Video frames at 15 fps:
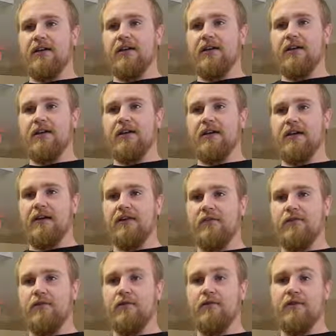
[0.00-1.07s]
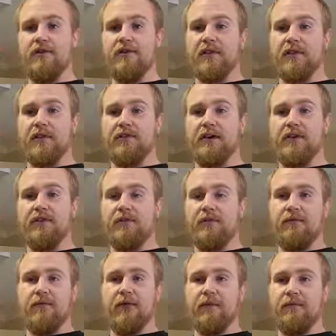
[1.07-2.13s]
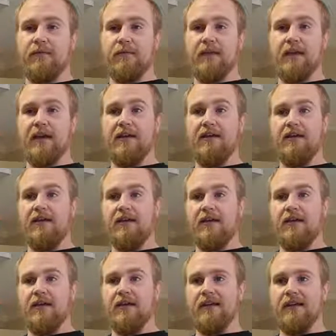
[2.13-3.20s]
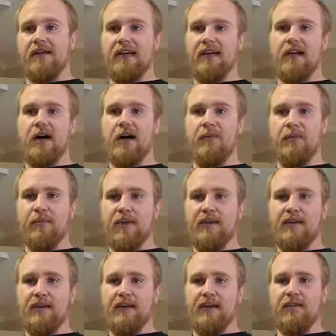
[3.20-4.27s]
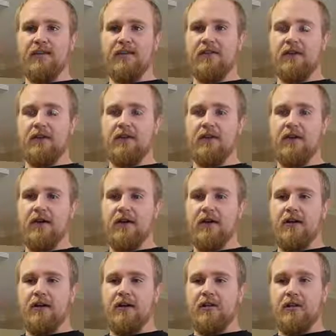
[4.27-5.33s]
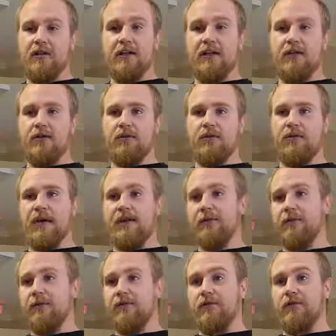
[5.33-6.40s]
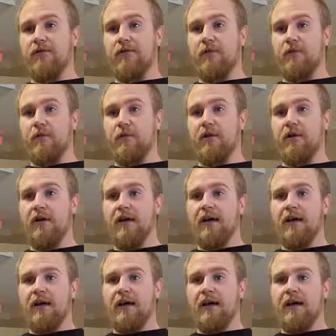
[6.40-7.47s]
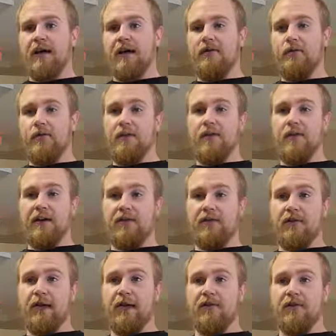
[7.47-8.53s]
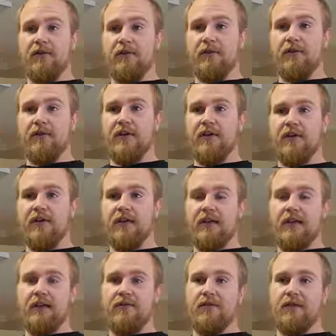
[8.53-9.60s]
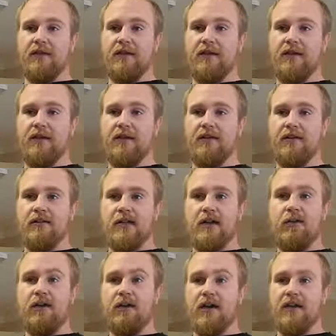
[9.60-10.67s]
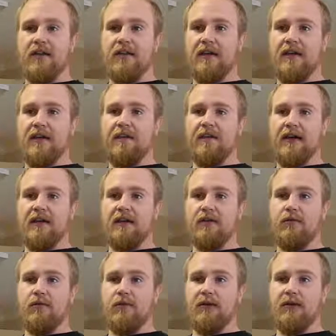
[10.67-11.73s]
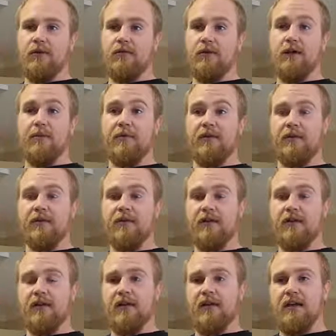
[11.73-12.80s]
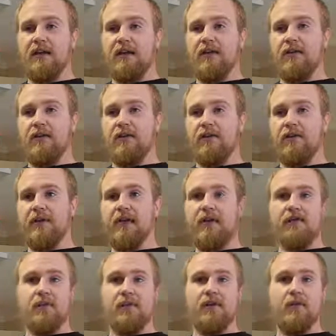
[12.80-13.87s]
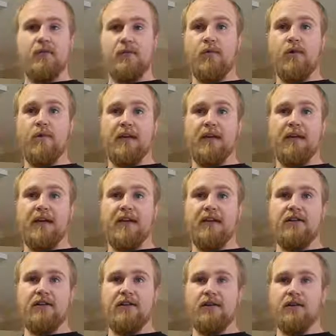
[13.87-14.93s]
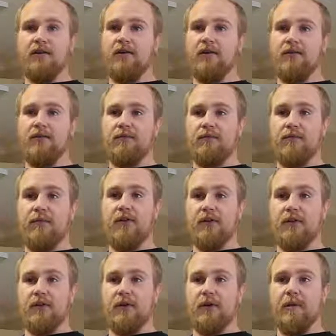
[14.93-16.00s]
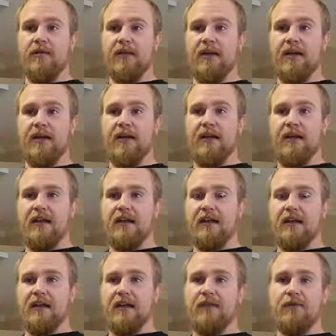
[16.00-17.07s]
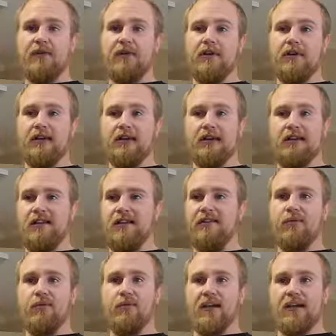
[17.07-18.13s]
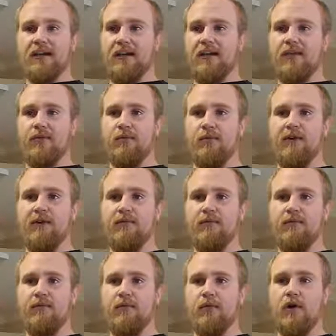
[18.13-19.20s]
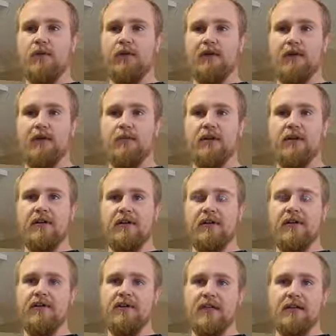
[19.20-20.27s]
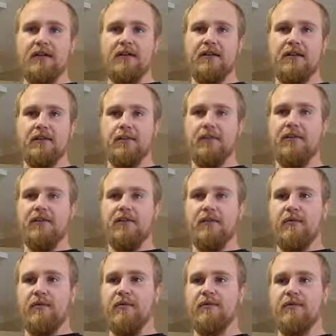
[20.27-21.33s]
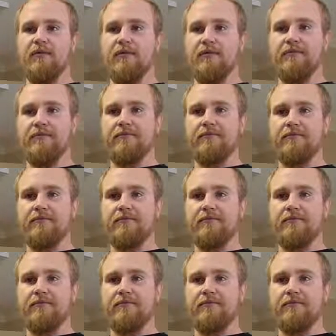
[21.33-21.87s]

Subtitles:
it's a brokerage that is also investment based, that kind of complements agents that are looking to do investments or learn more, who want to place their license with us. And it's a very low cost, high value proposition. And so, yeah, if you want to know more about that, you can, of course, visit our website, and that's where you can kind of get a lot of the breakdowns on what we are, but essentially a real estate brokerage.